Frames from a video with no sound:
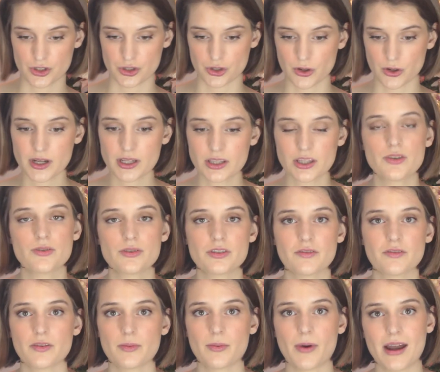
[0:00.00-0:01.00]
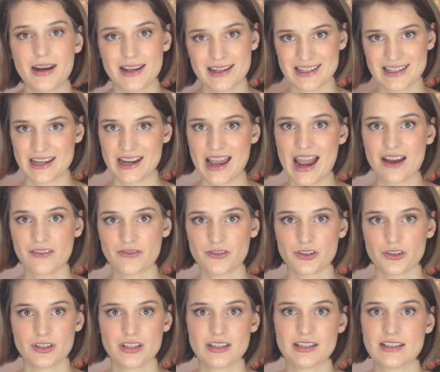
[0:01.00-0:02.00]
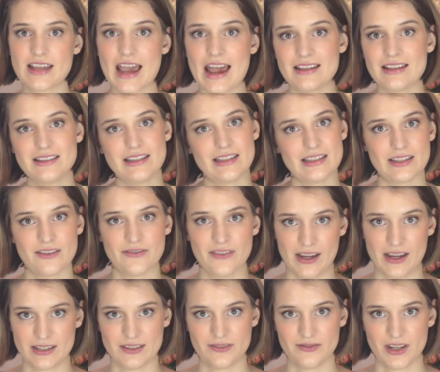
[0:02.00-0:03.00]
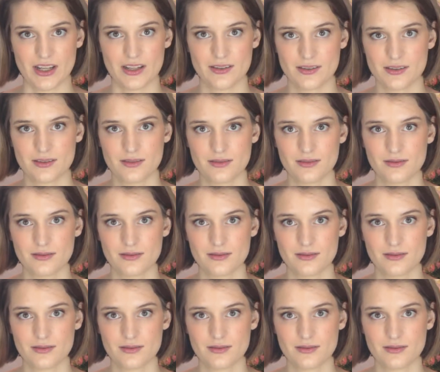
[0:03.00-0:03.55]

during the use of the product, and after to test its effectiveness.